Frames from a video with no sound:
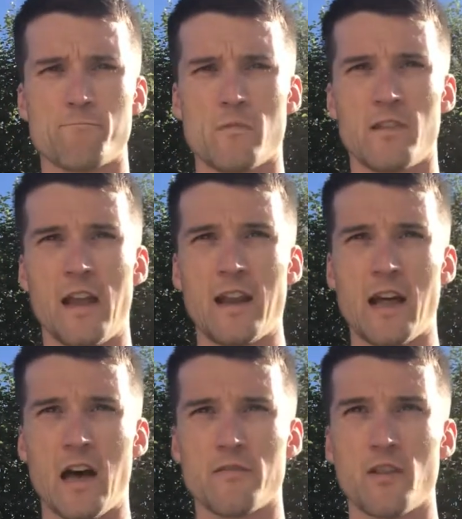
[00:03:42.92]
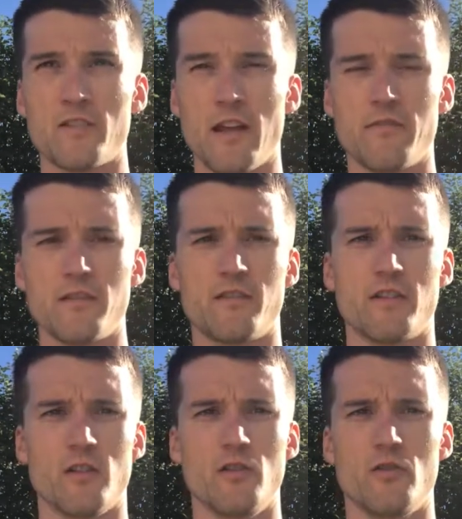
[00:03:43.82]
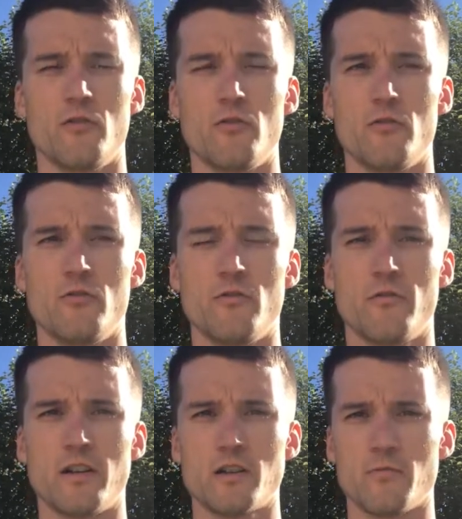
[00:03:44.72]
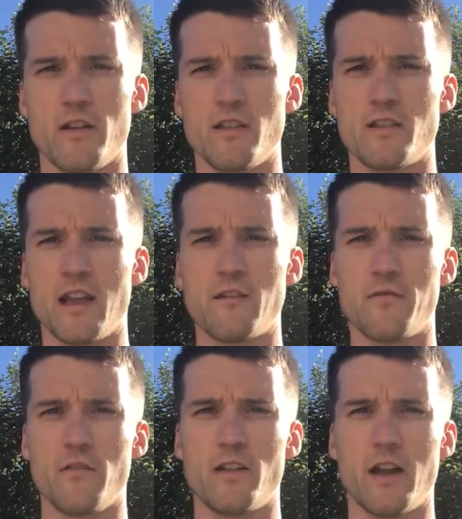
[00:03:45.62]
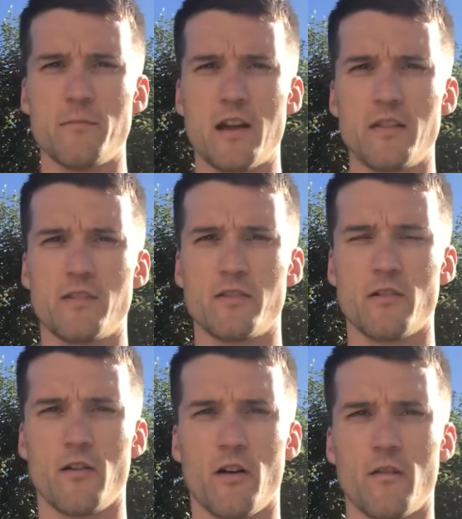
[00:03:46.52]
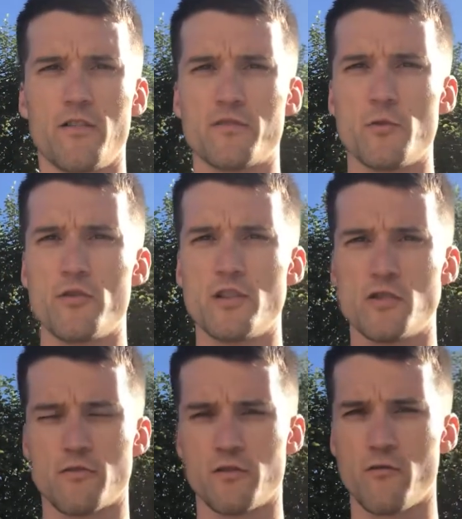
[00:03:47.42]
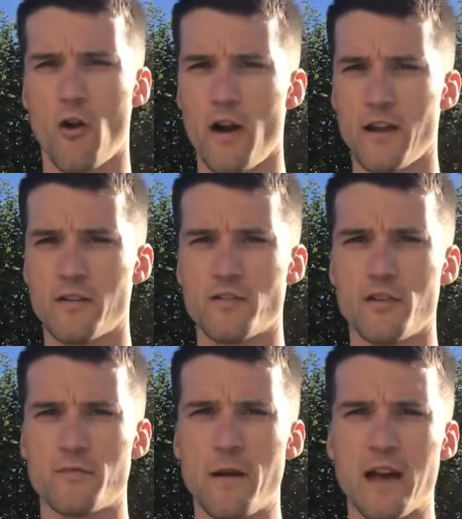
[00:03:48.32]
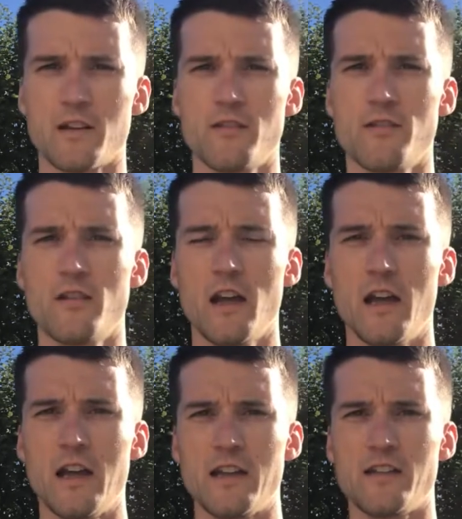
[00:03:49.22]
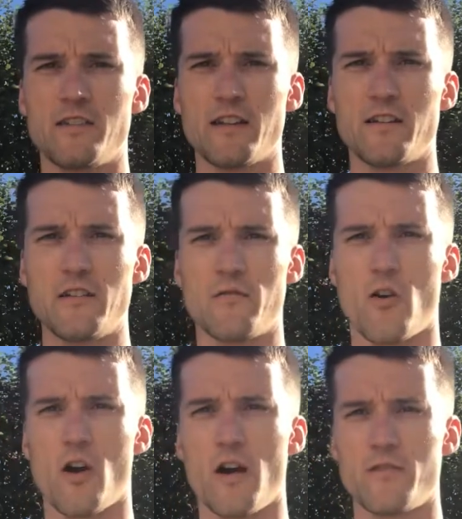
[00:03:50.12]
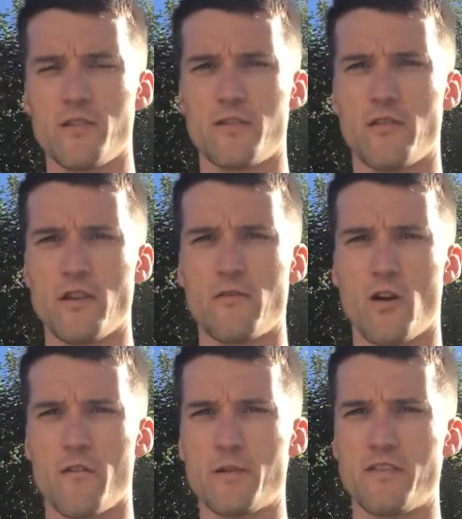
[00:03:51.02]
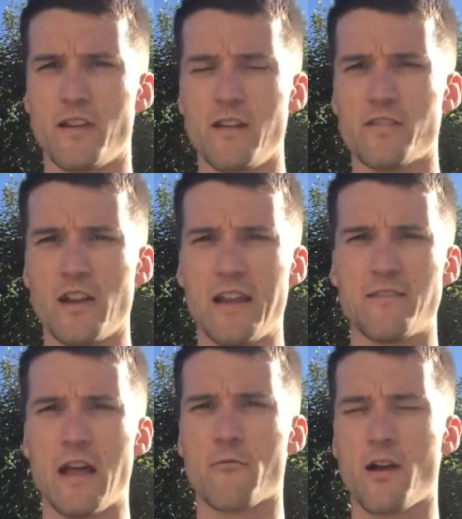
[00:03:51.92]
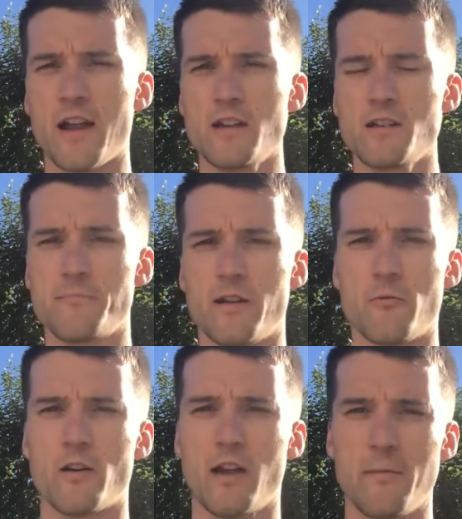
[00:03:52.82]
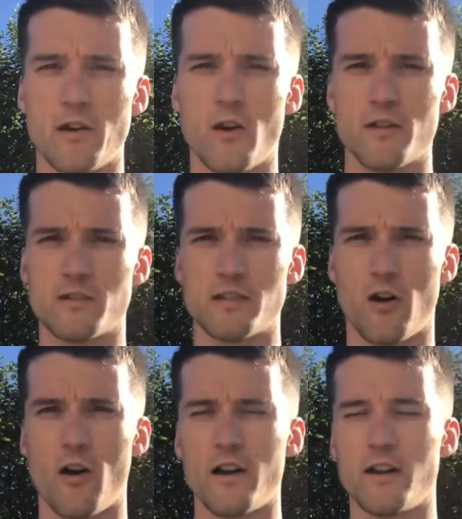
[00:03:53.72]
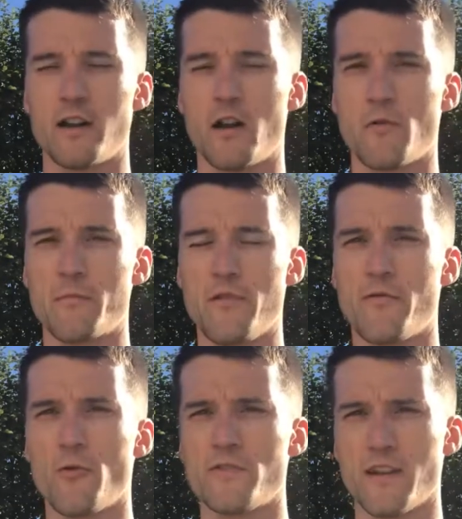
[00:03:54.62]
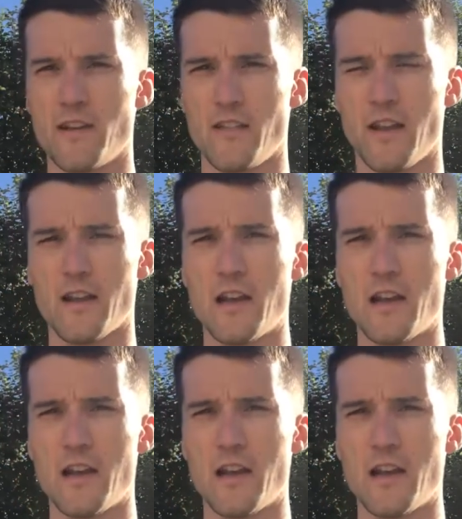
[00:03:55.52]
Then after those efforts, you finish with 10 to 15 minutes of smooth endurance riding. So it's back to 65 to 75%, so in that range, but you want to keep it nice and tidy, and you don't want to be forcing anything.